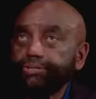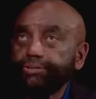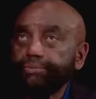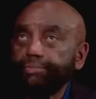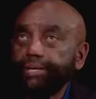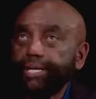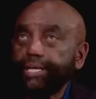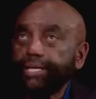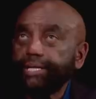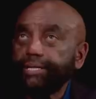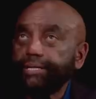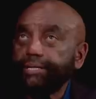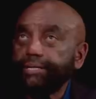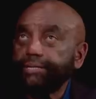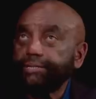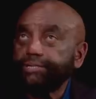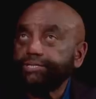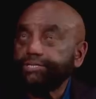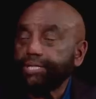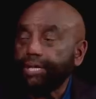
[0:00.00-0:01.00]
Jamaican
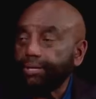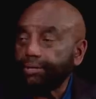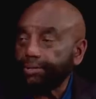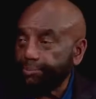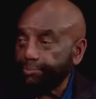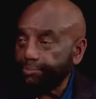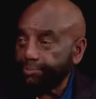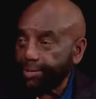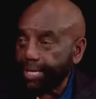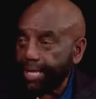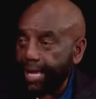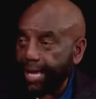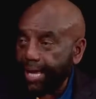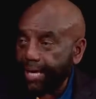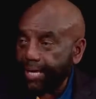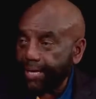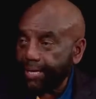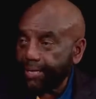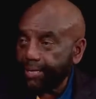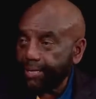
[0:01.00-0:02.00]
and sounding
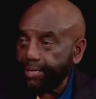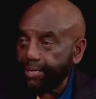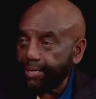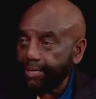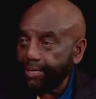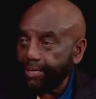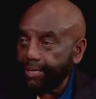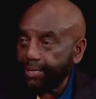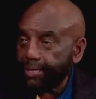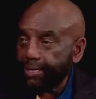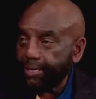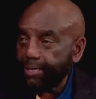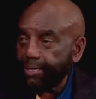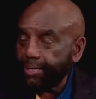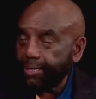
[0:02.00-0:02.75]
black mm -hmm.